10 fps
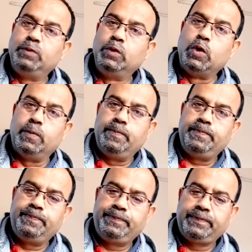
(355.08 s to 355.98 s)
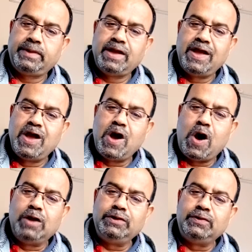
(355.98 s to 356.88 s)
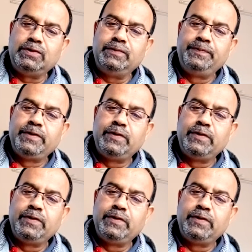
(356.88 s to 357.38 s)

No. Although